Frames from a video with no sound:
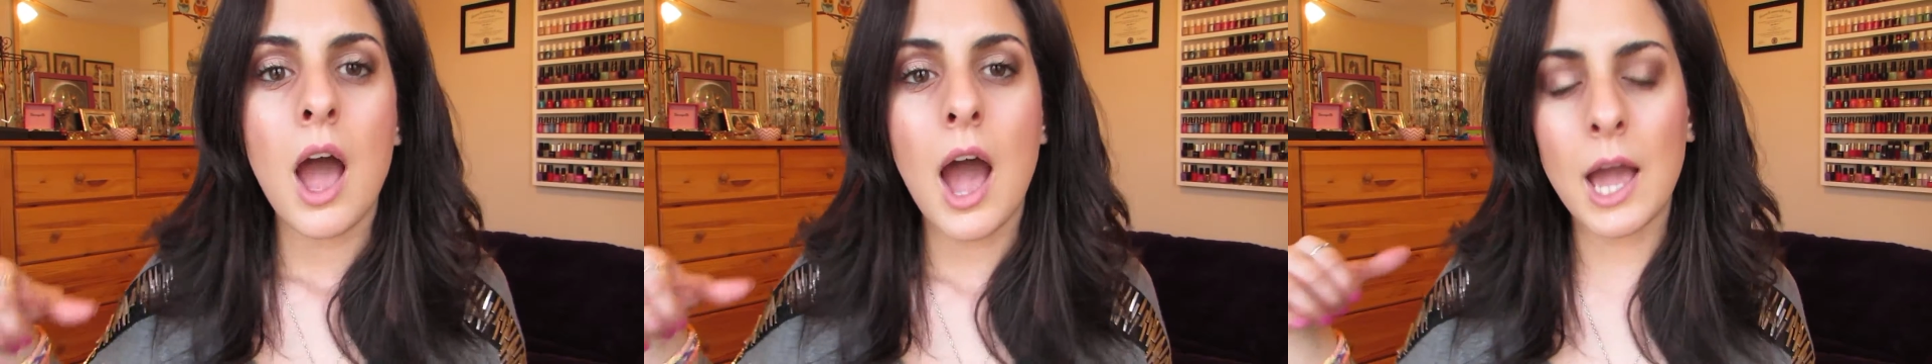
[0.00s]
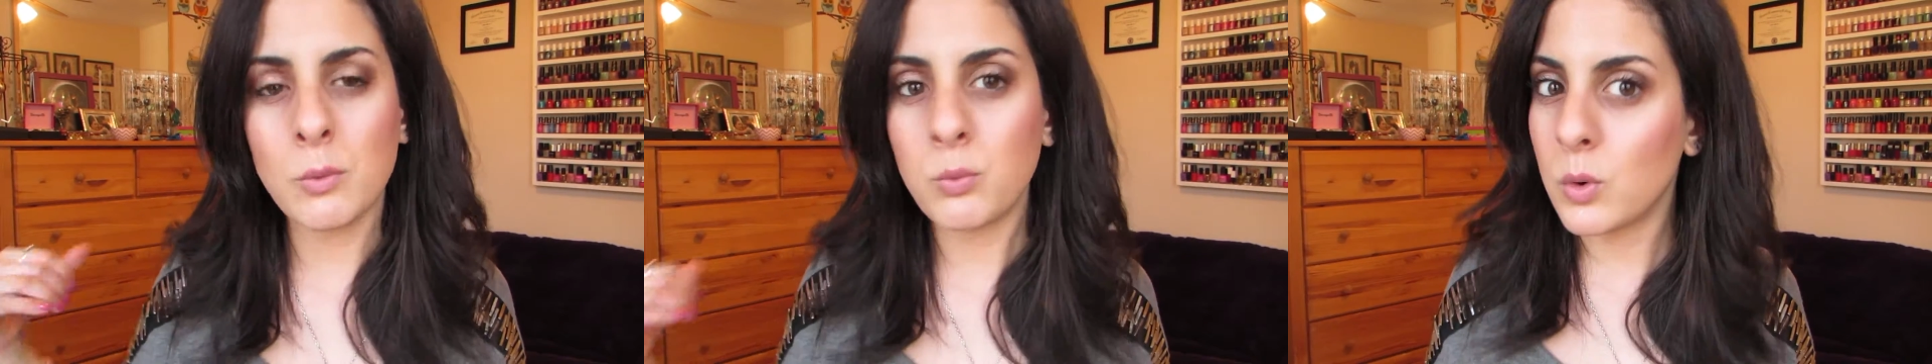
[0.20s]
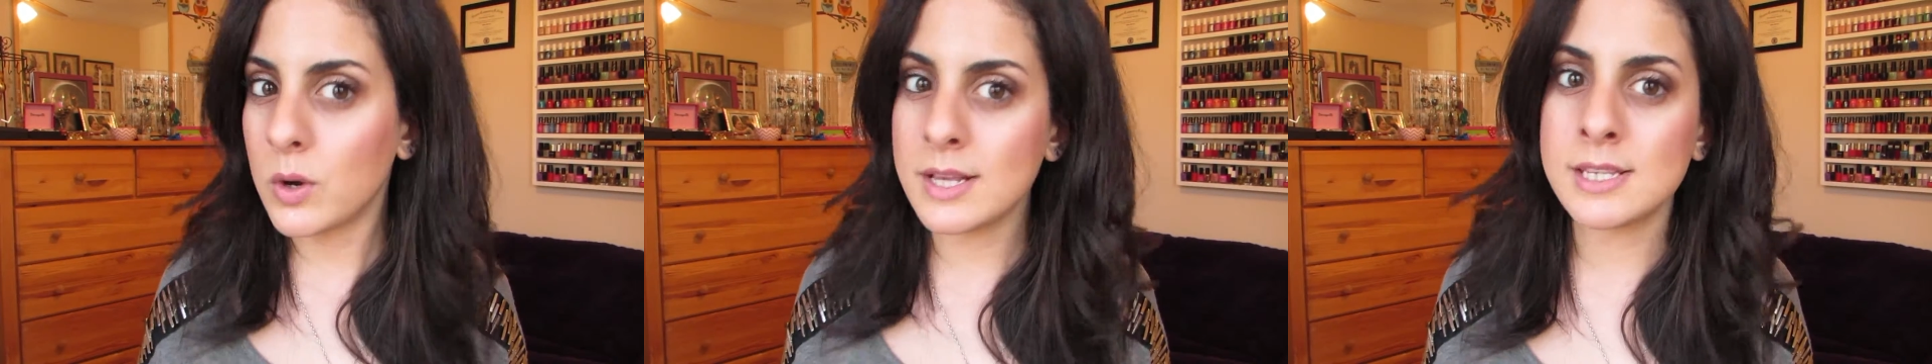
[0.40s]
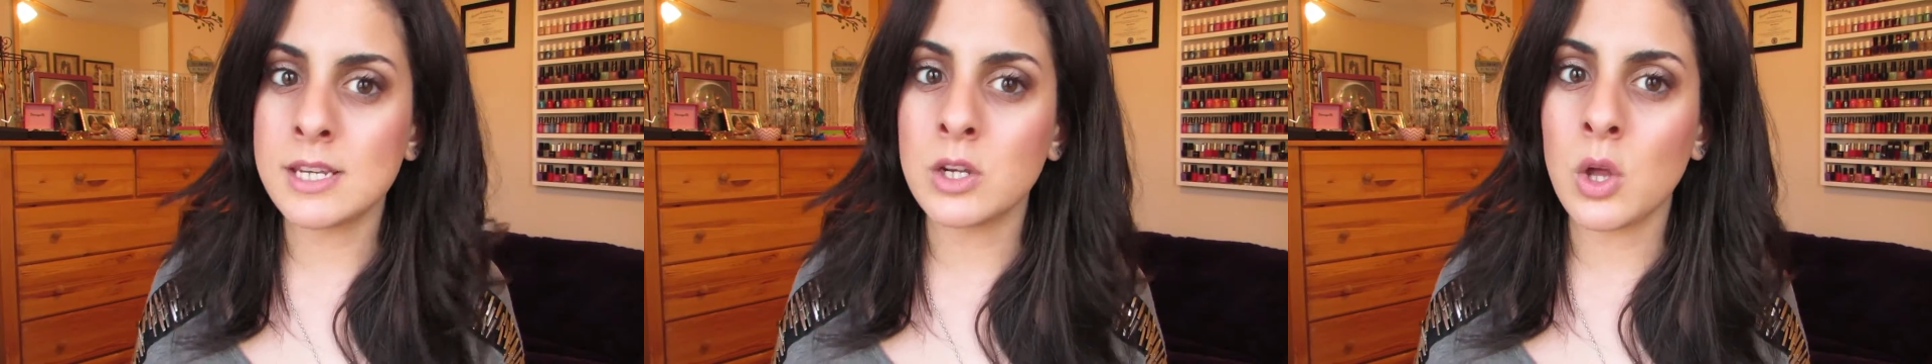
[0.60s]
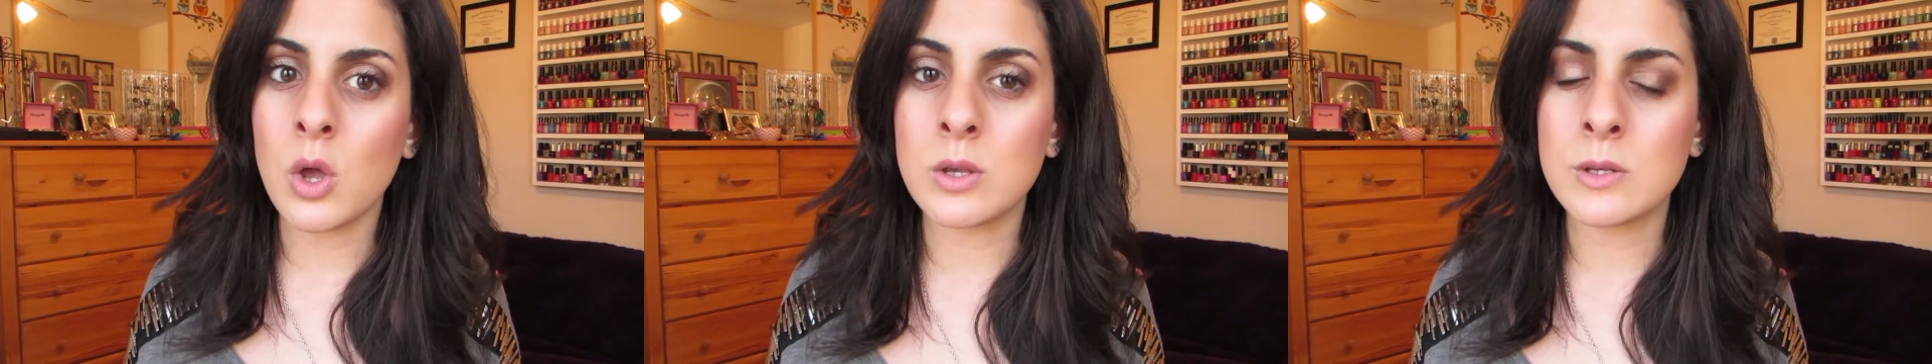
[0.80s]
I was
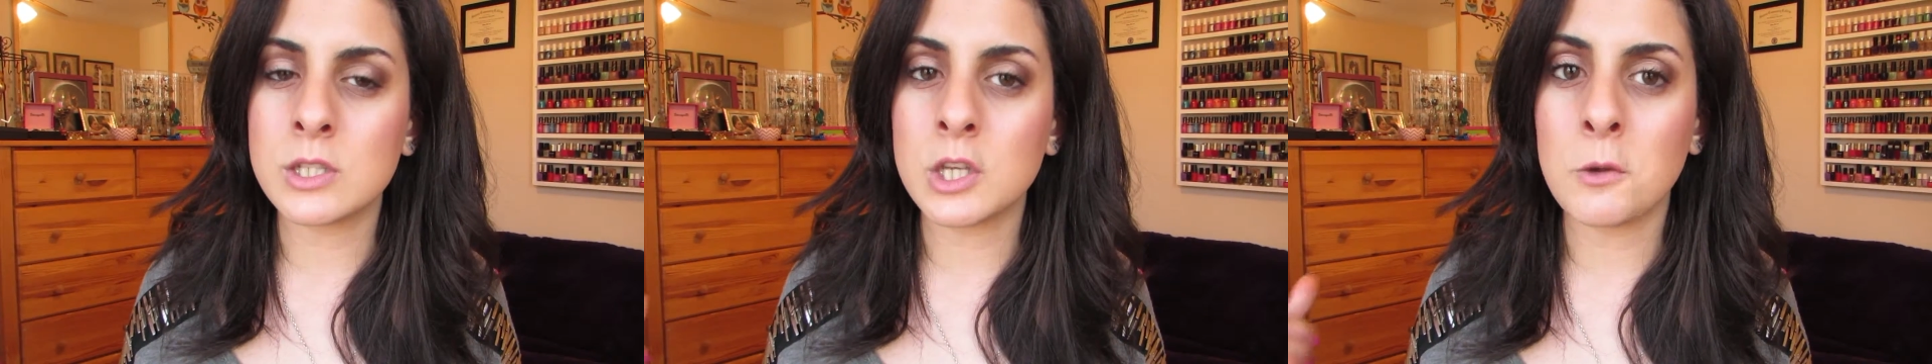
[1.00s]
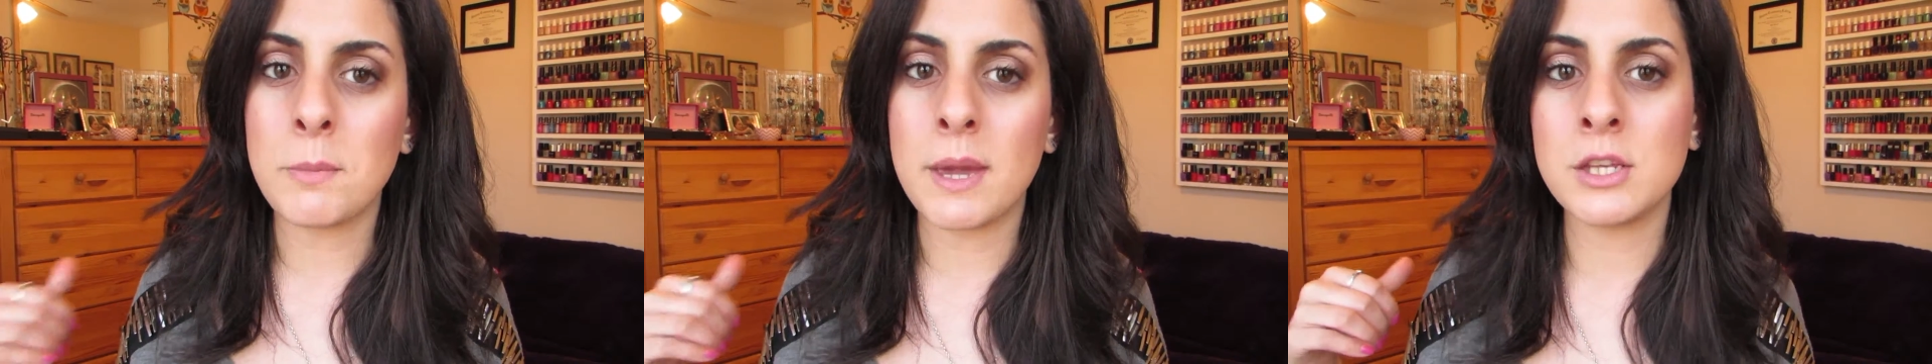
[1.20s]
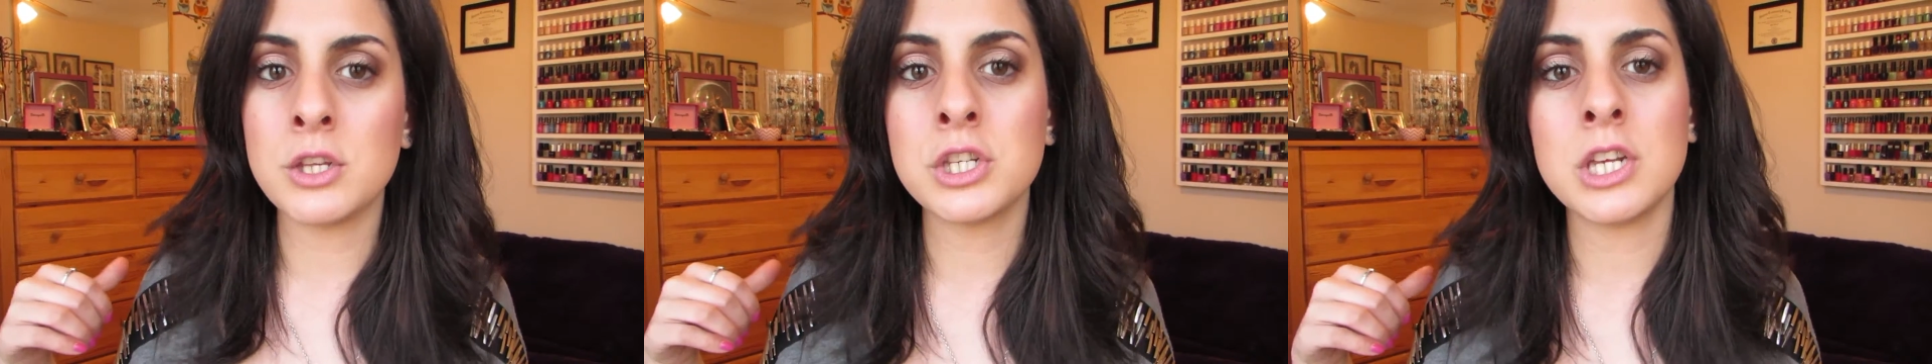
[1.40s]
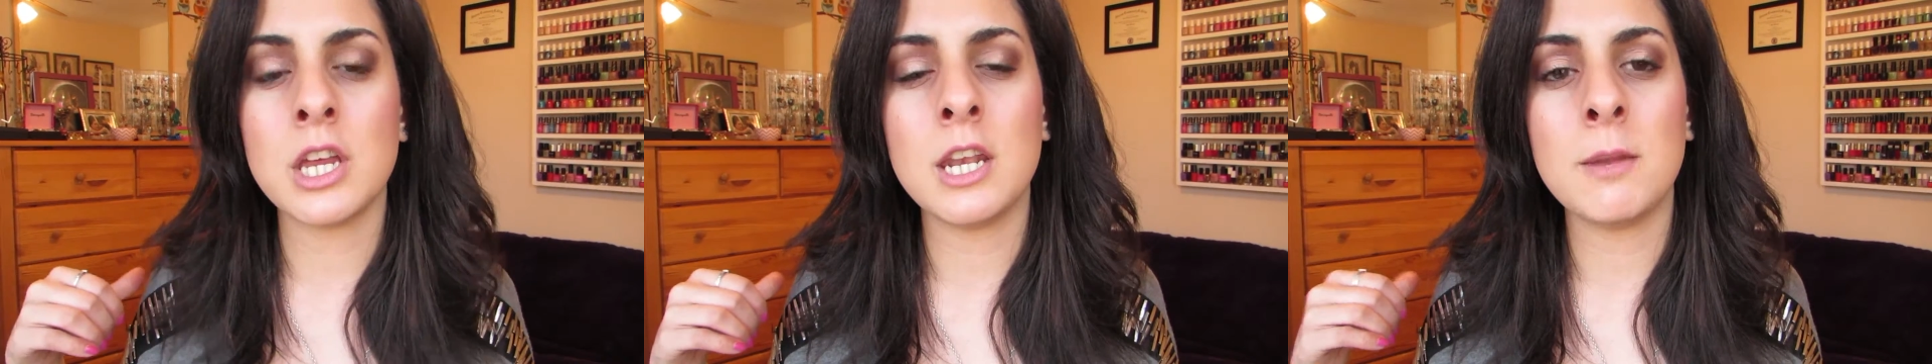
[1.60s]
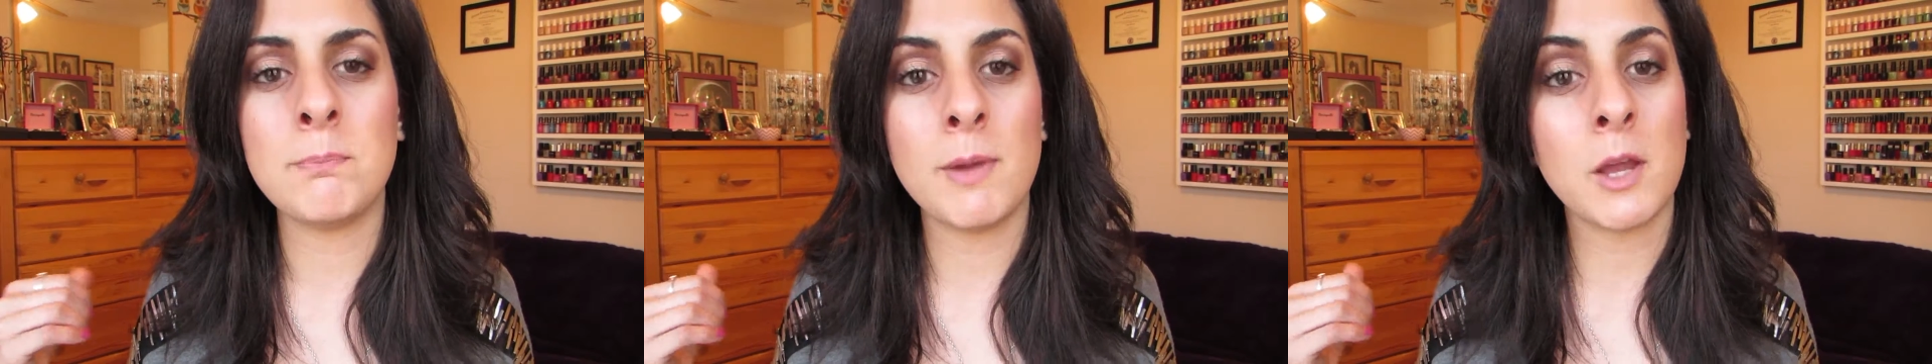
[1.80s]
going to also
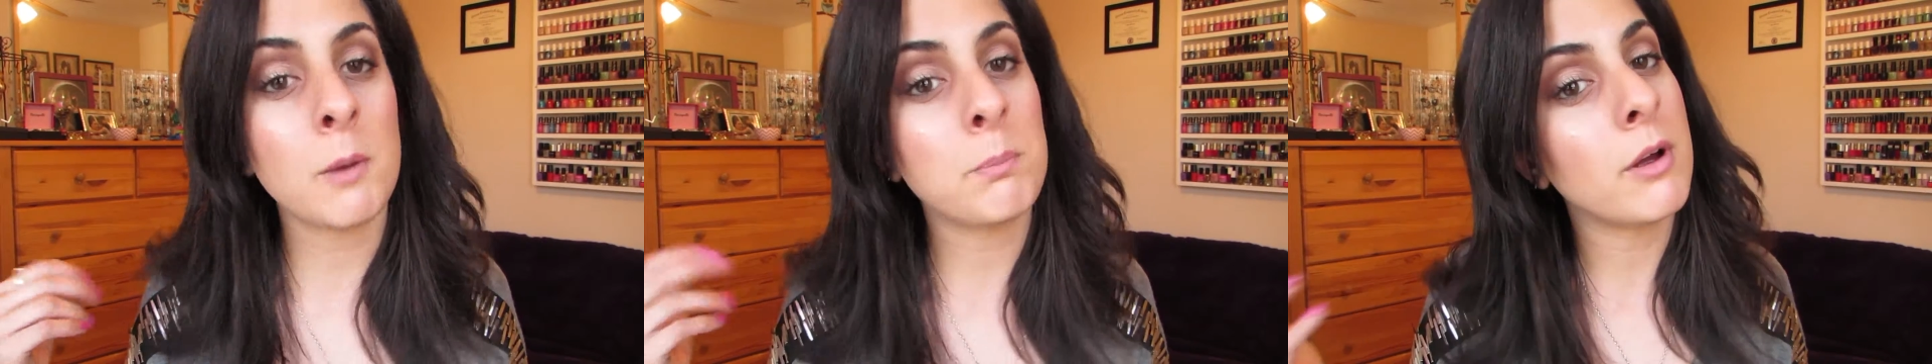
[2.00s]
mention Makeup